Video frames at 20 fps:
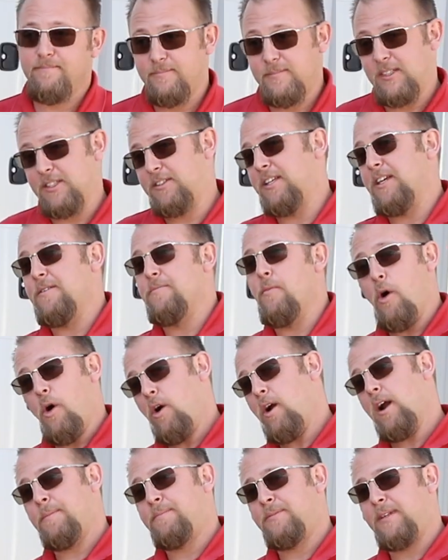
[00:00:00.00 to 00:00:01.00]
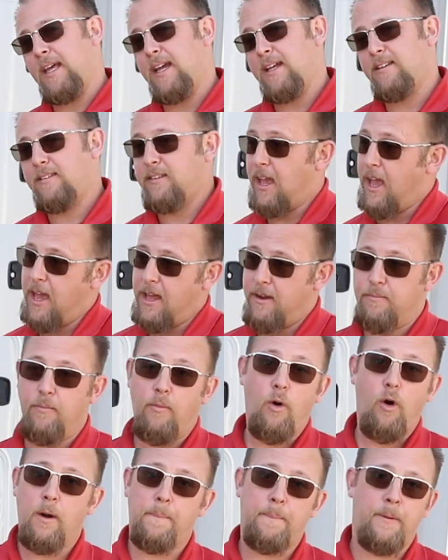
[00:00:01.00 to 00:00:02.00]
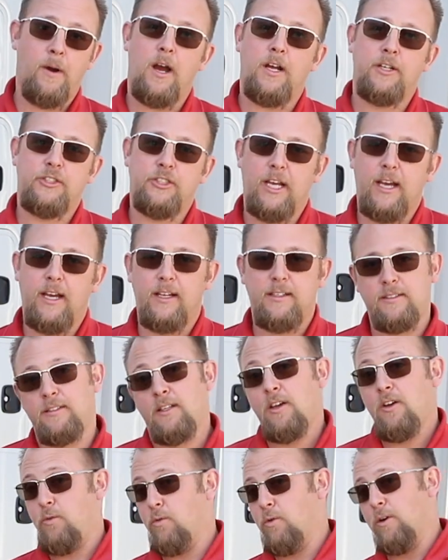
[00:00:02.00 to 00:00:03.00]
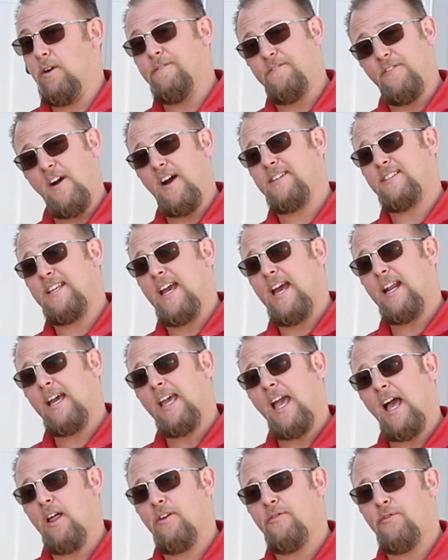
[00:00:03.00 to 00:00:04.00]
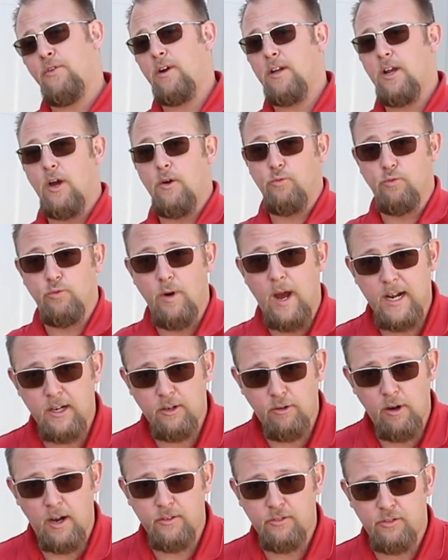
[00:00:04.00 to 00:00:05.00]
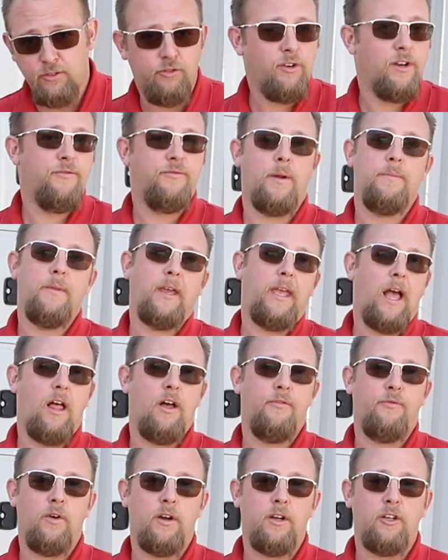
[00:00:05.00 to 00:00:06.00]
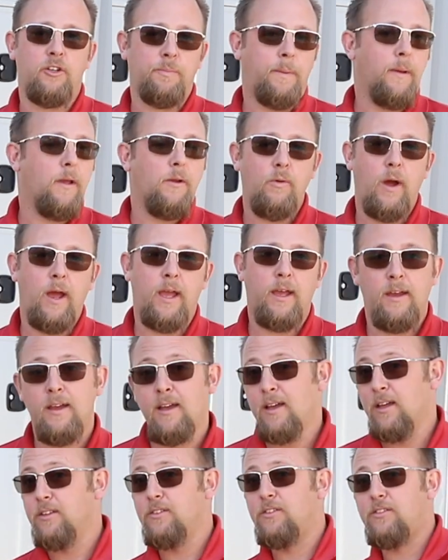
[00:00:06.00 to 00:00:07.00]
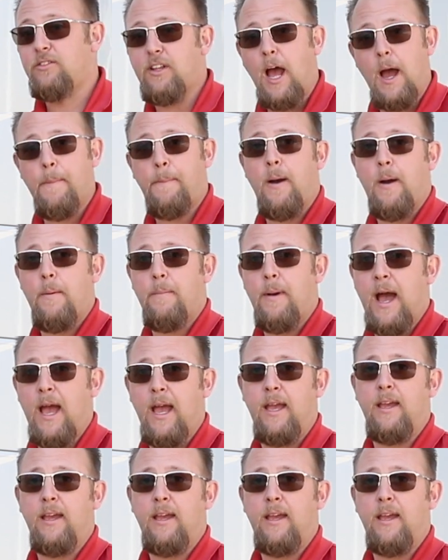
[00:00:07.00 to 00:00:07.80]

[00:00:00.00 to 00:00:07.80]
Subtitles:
to see more updates and more projects. We're in Fontana, California, right across the street from the California Speedway. Stop on by.